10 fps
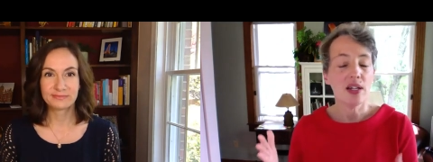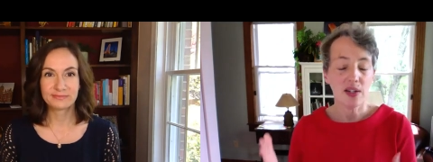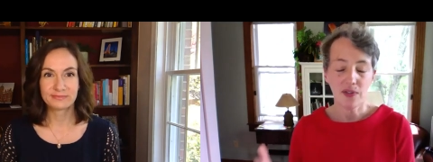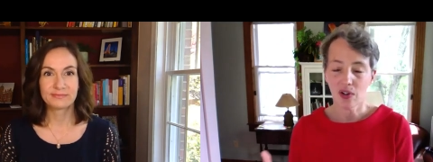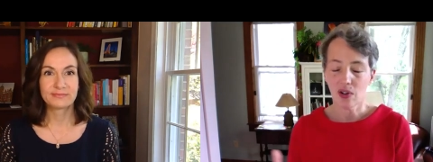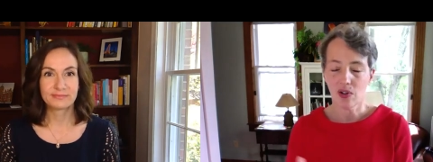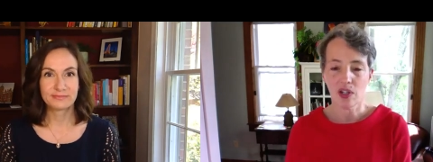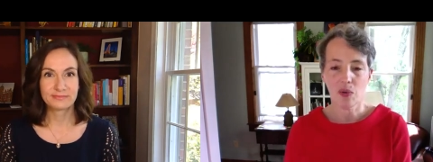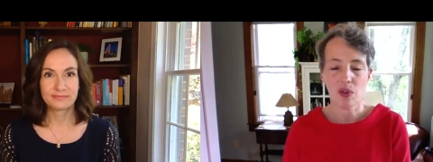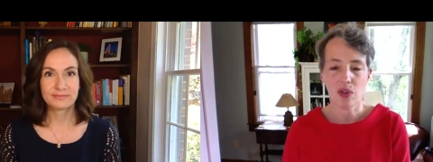
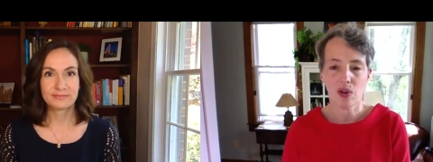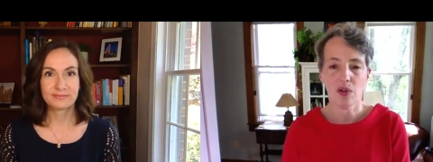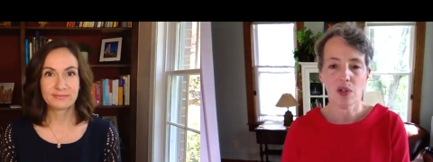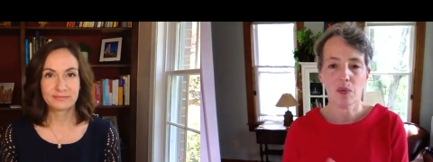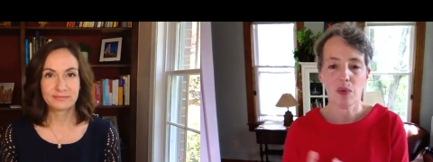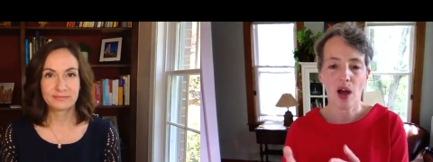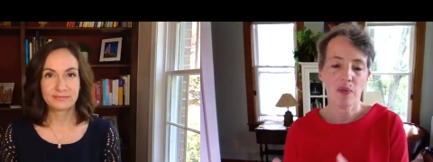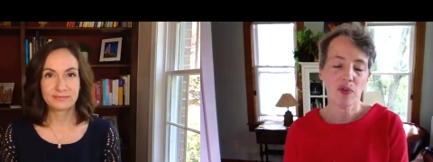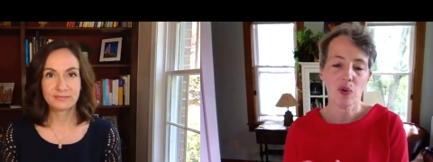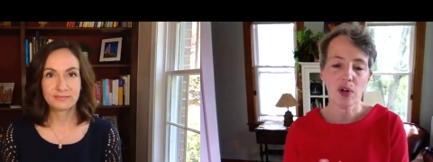Speaker 1: difficulty with those um,
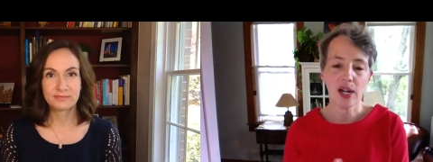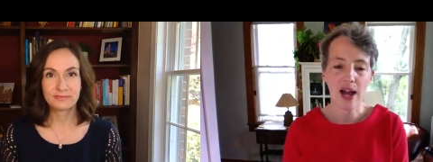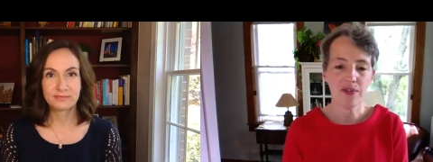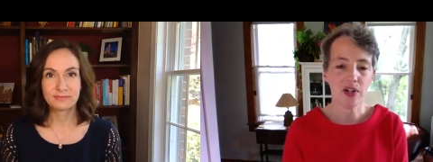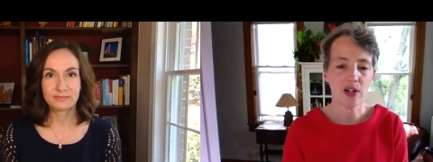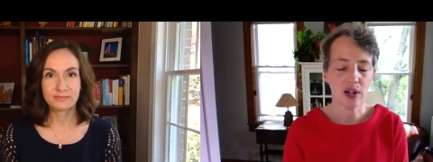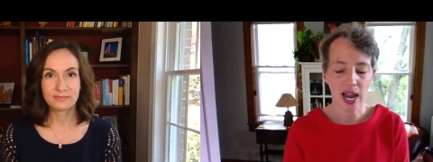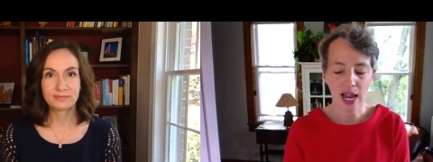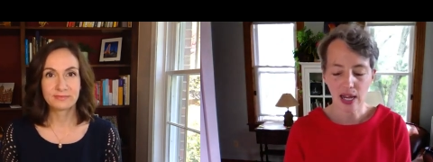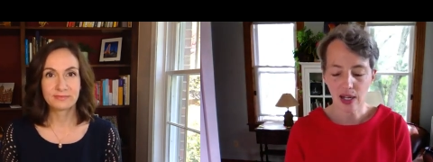before and after,
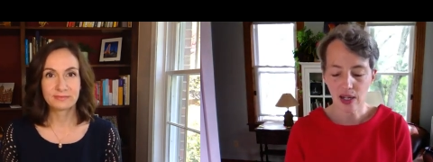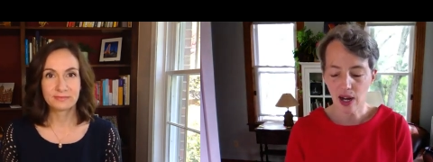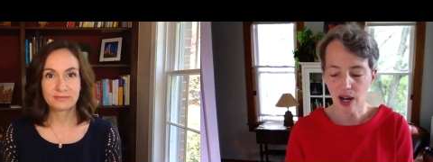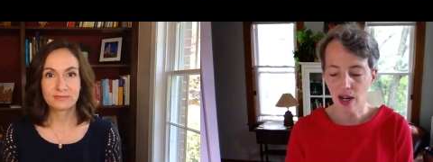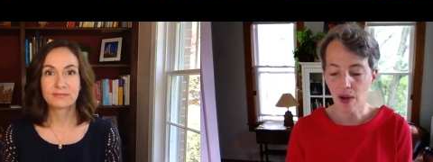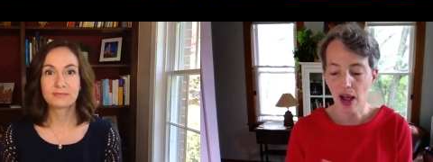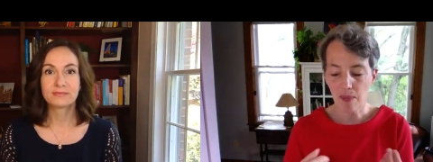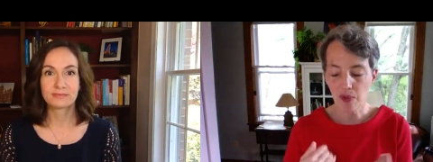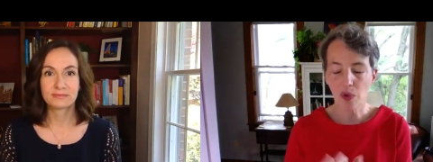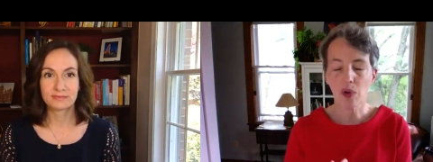and uh,
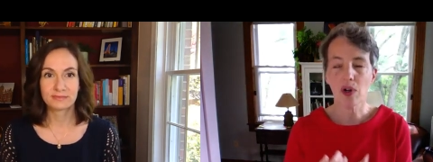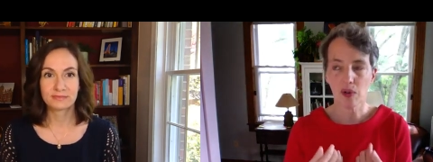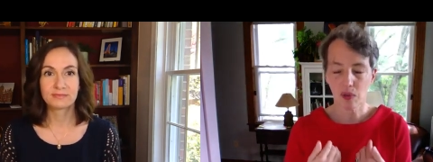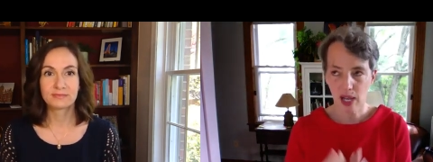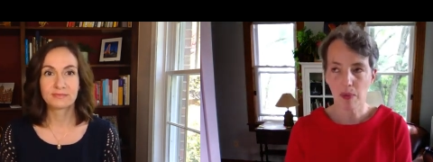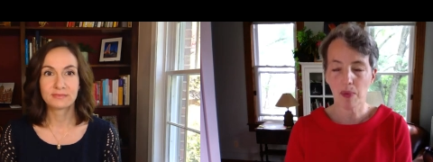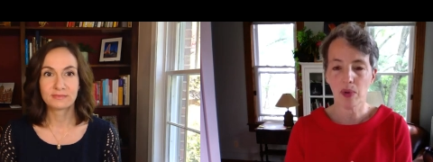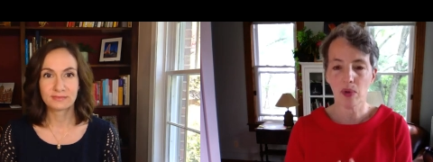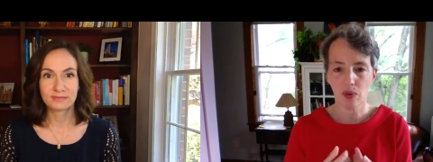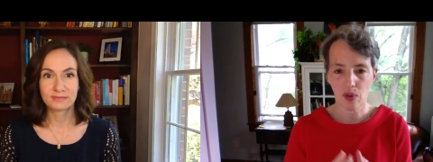before
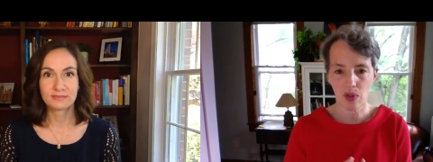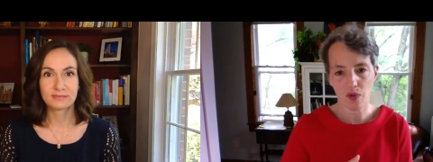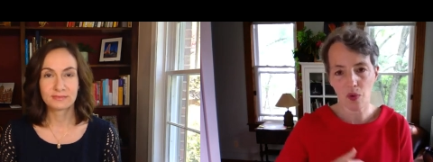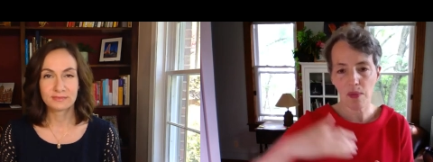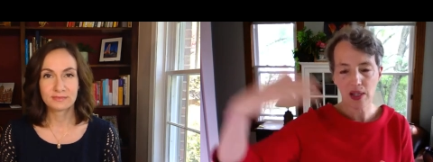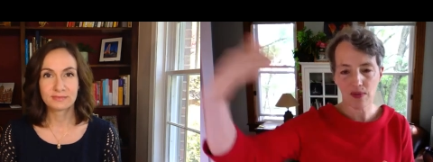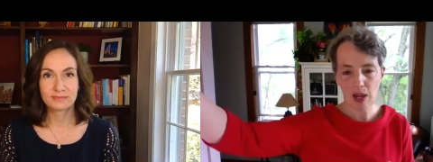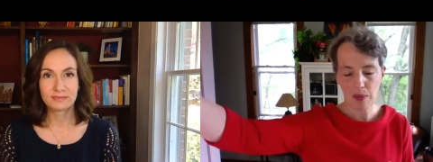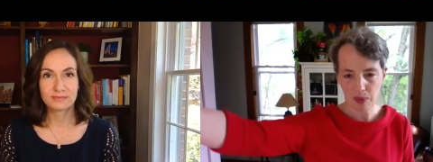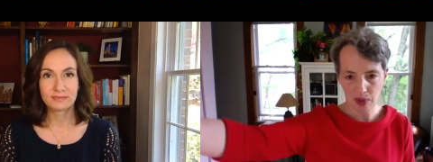capable, the four months of
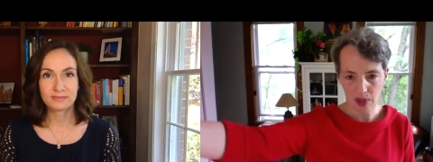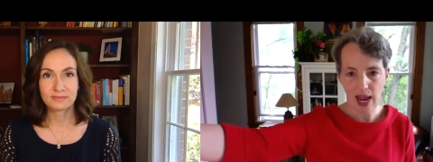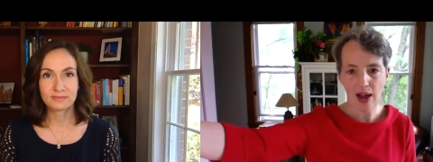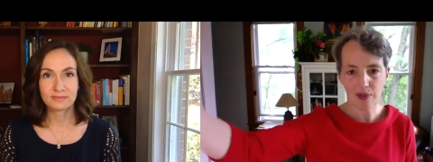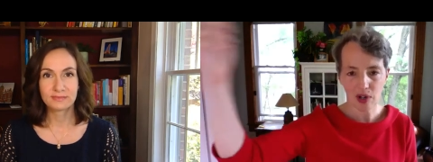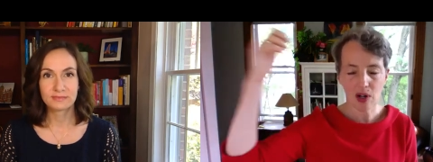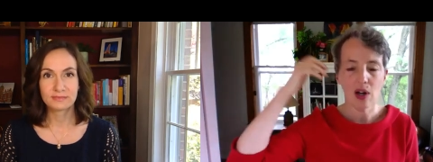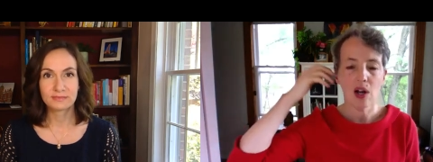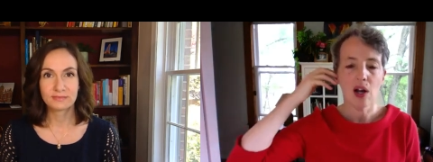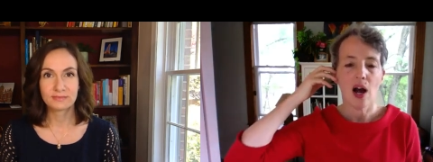capable and after.
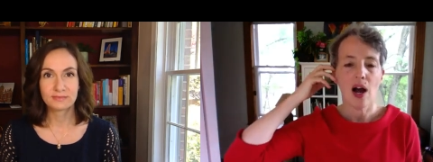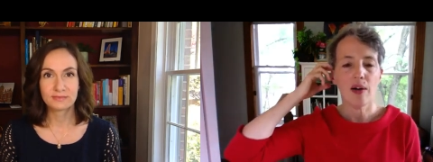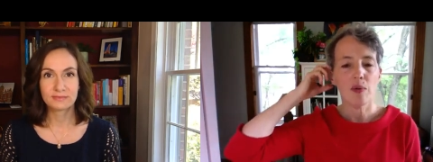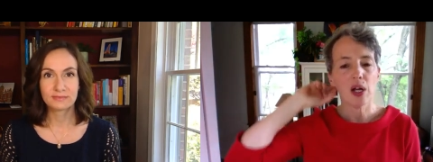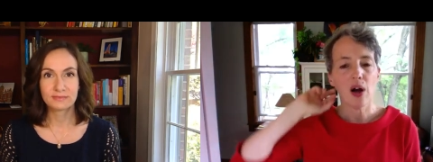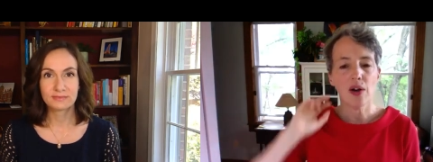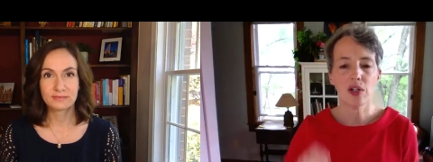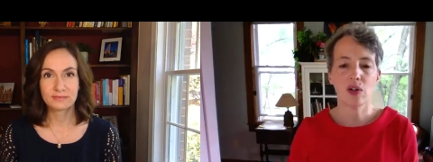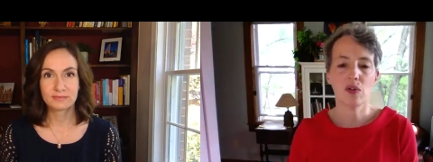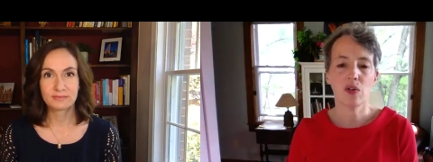Um, we
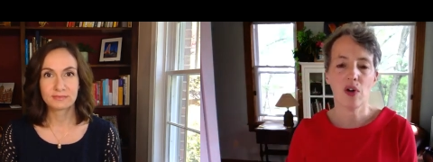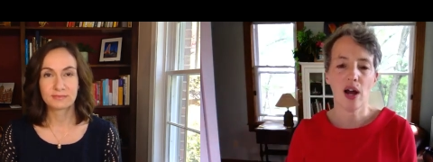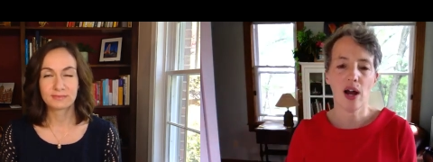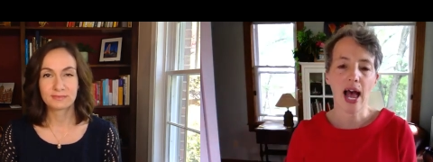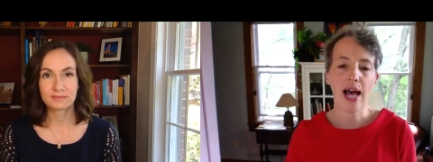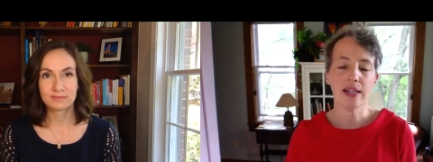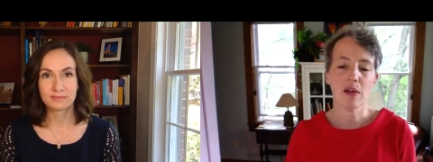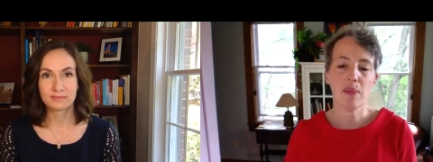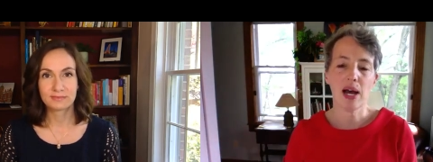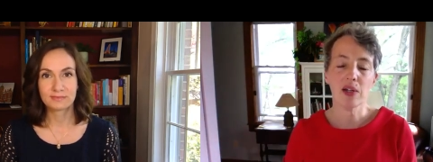also uh, ask
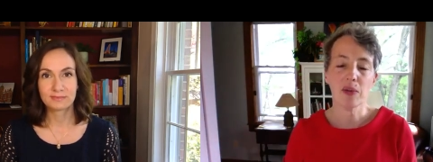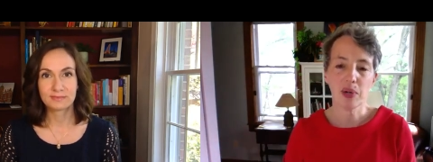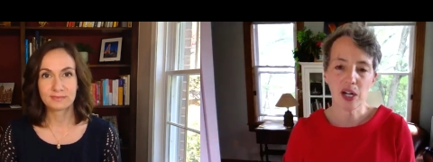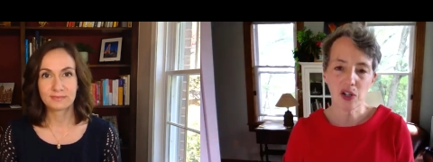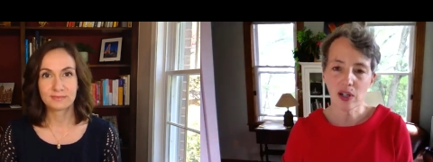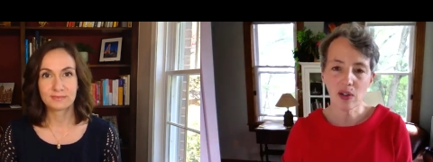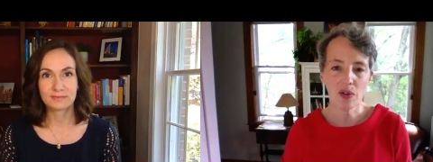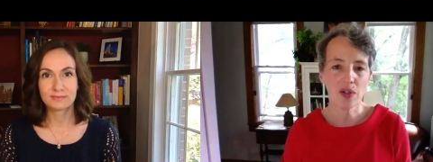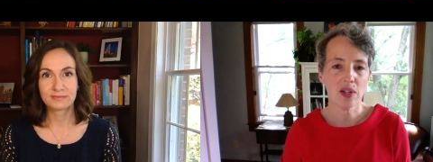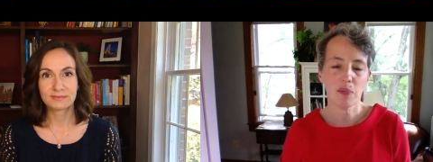about depression
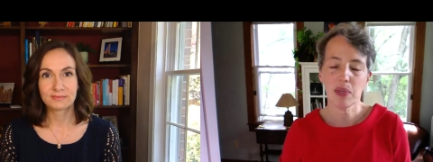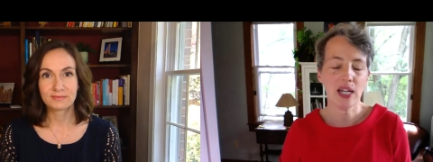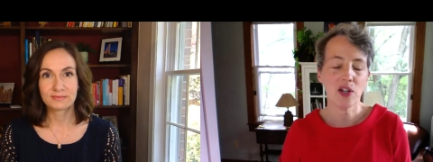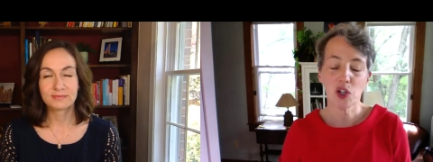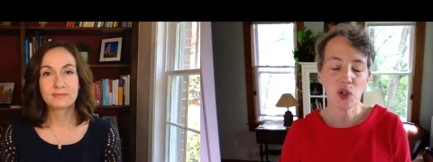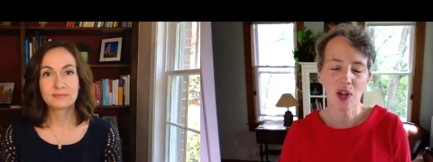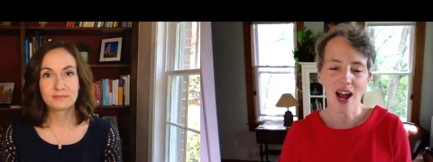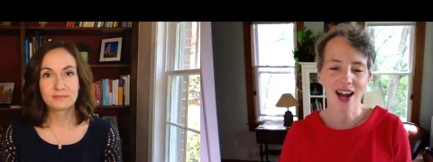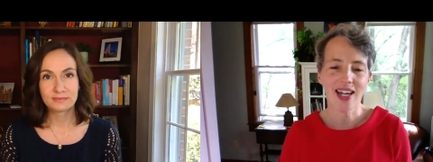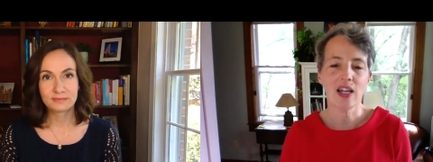using the P H Q
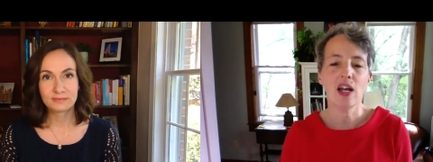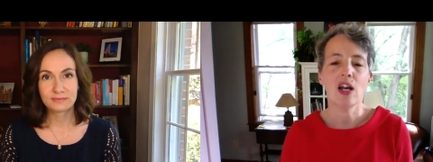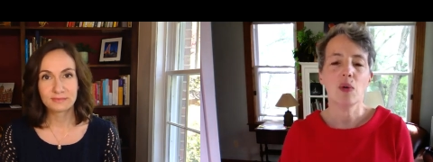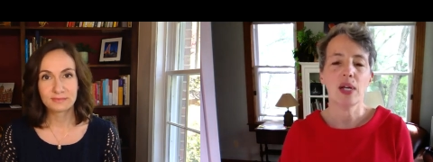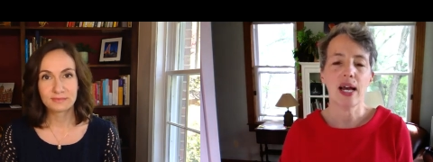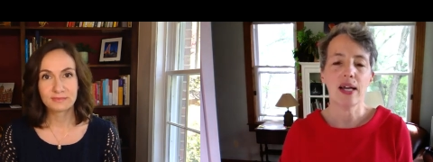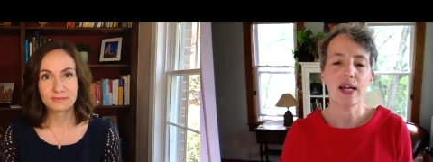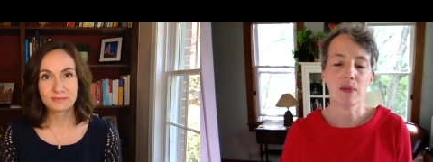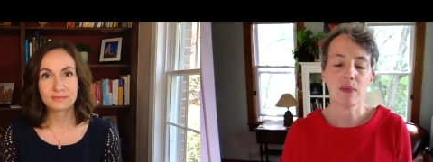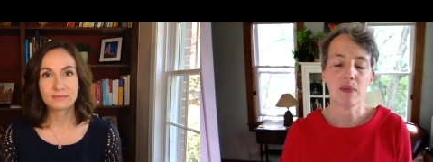nine. We ask
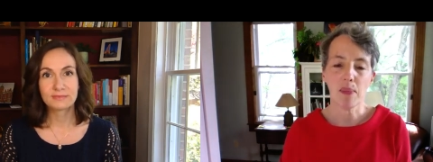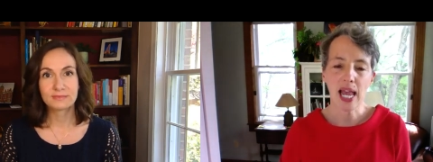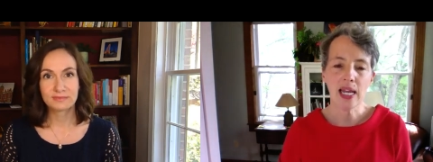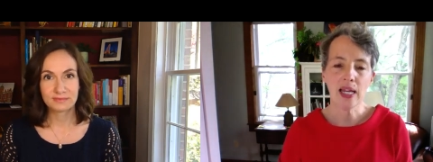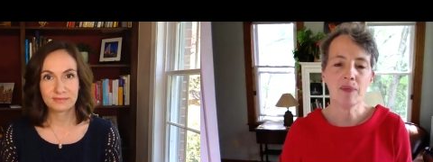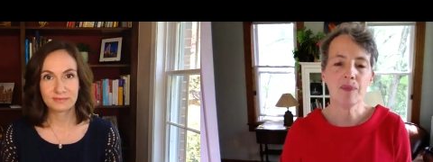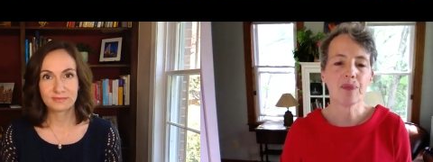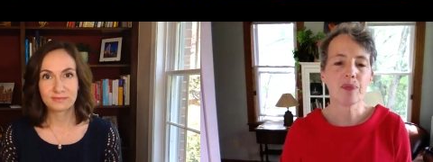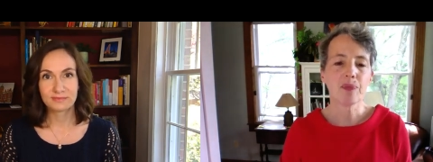about pain.